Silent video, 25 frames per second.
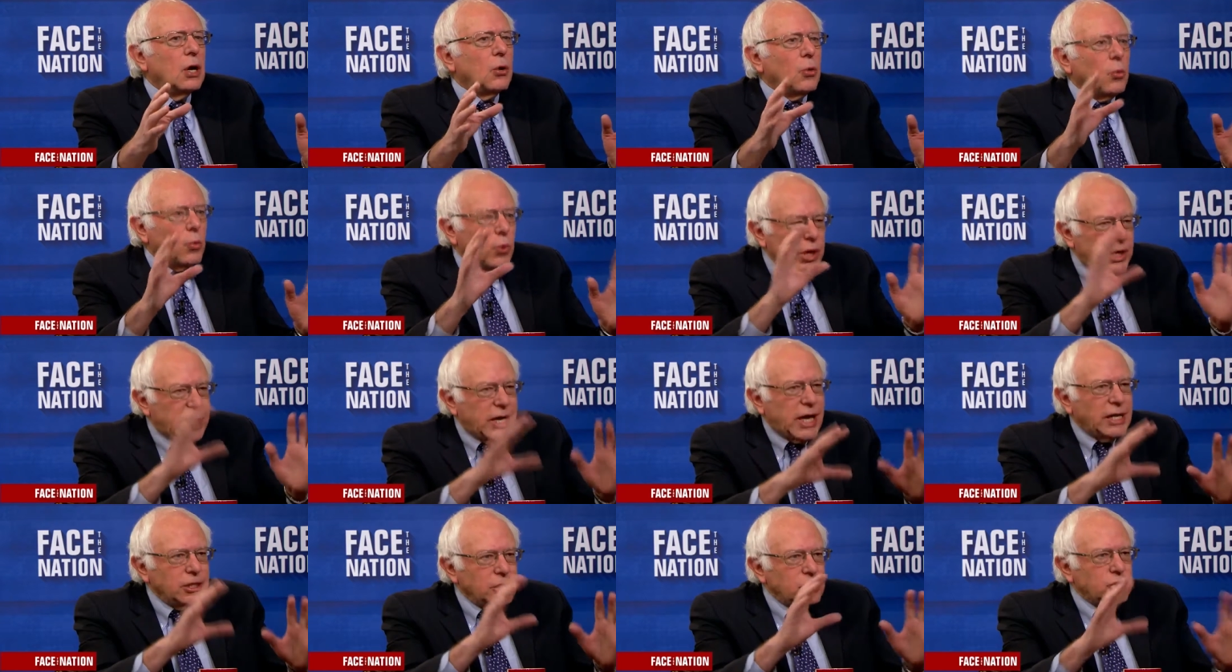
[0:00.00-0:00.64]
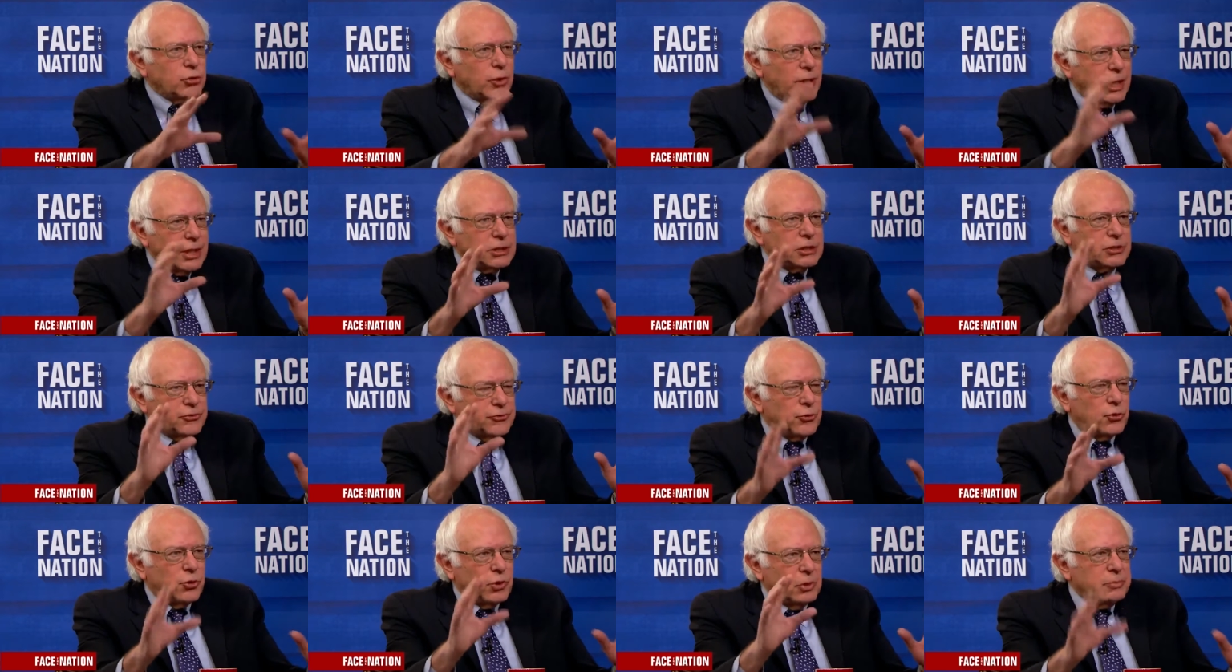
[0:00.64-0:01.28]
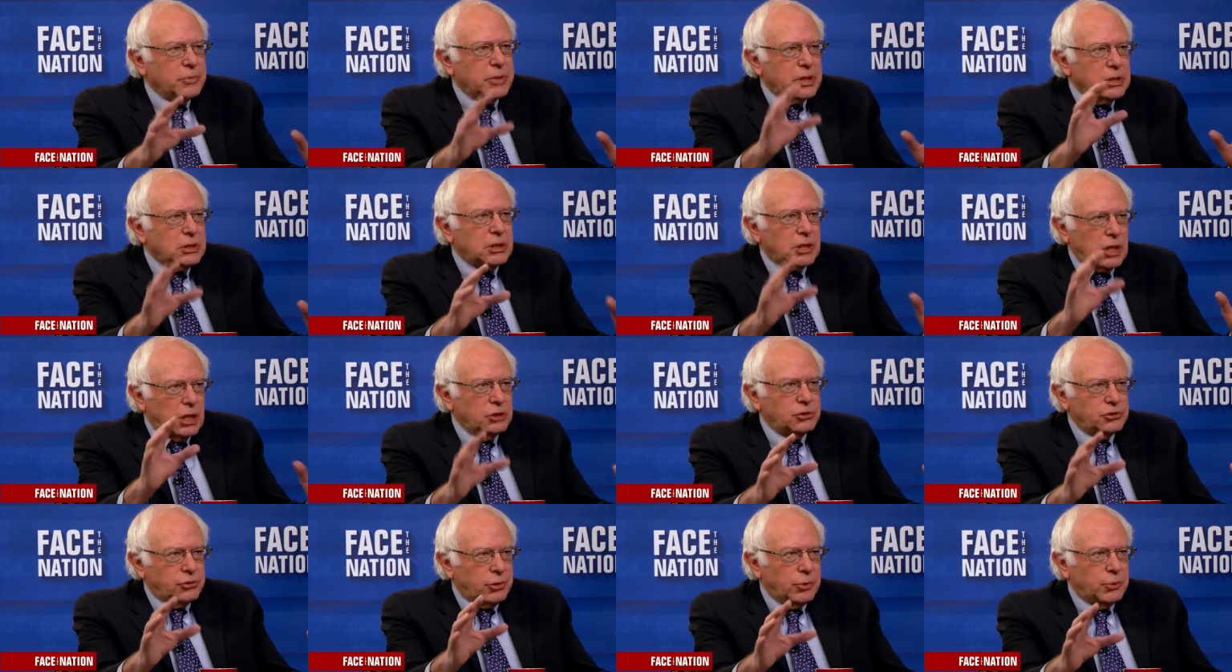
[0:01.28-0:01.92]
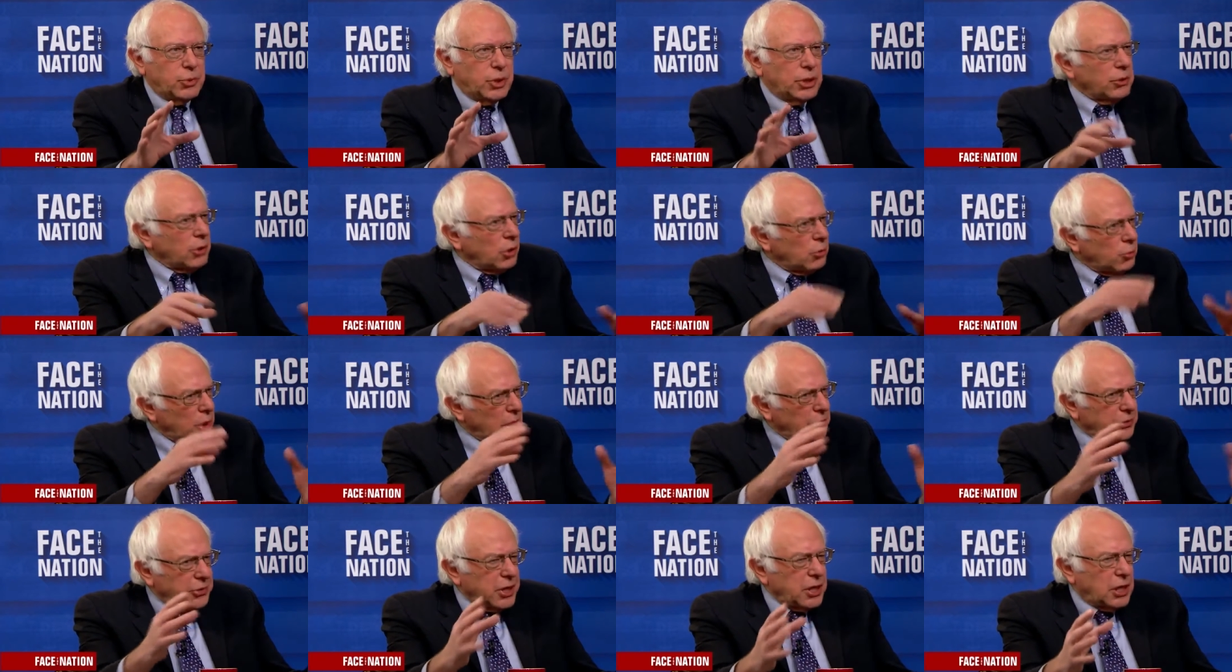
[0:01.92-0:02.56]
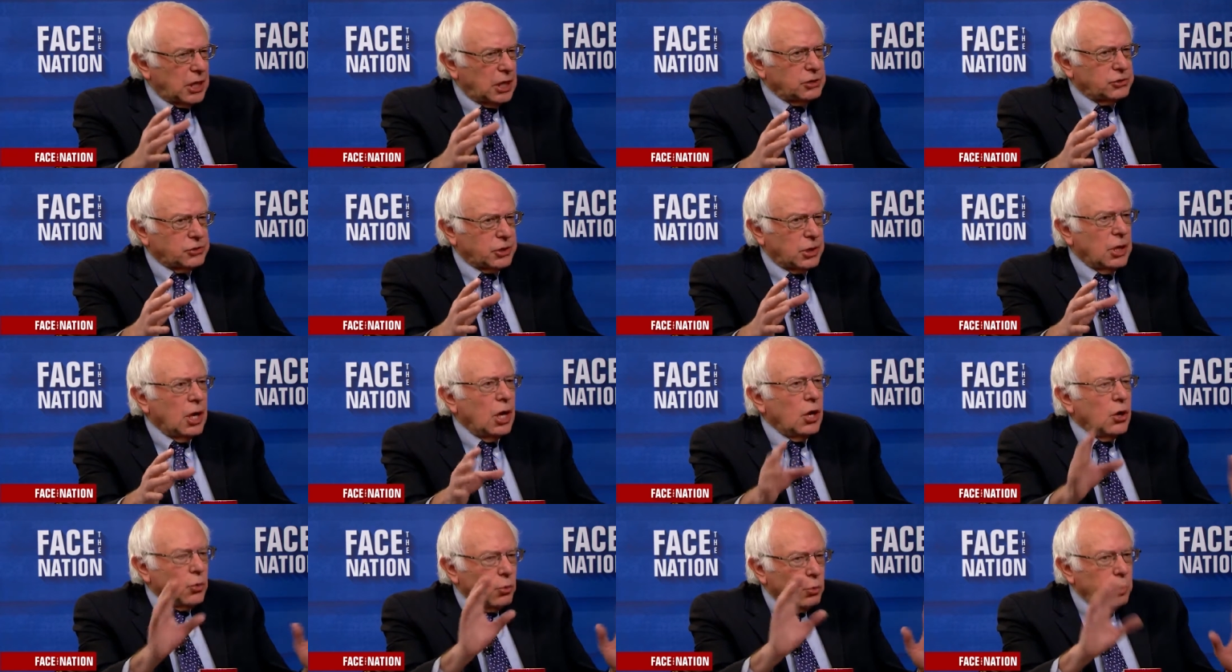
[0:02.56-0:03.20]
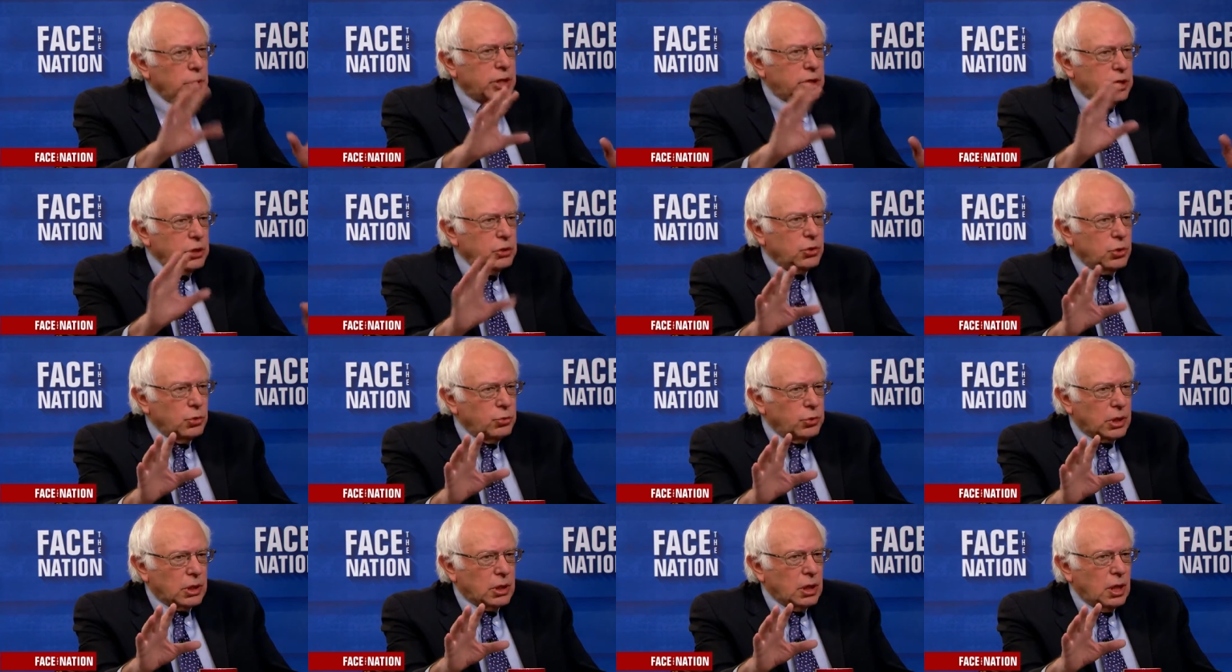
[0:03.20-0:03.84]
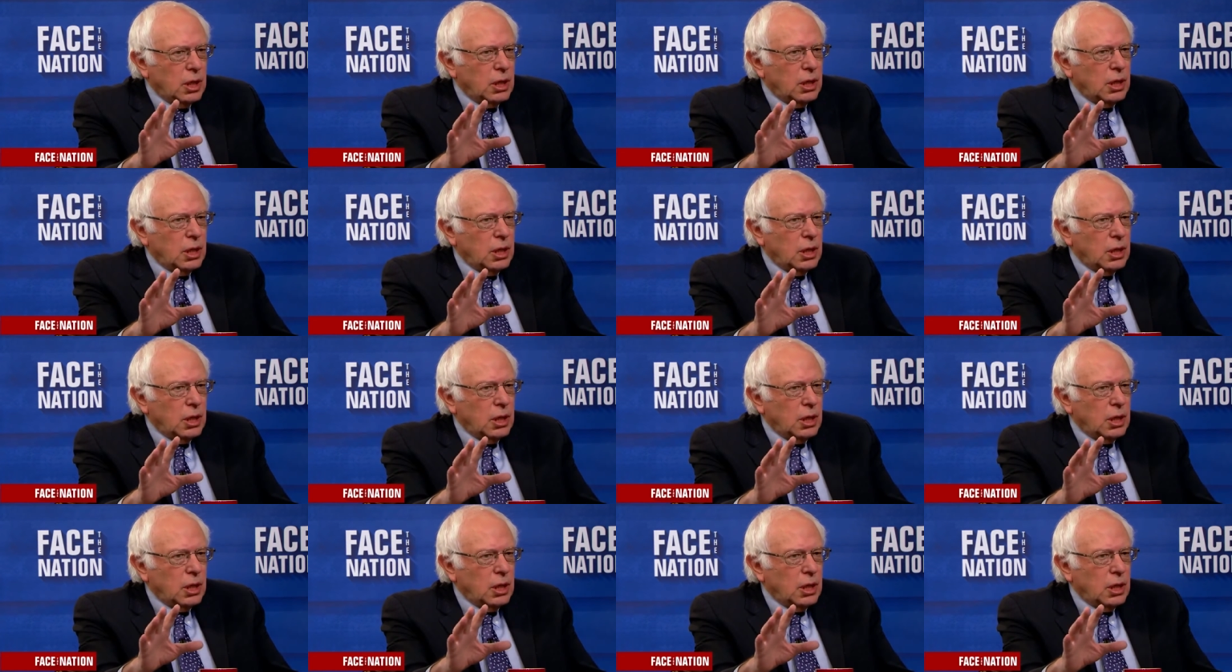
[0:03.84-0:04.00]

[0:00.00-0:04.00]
We can transform this country. We're a wealthy country. We can do it.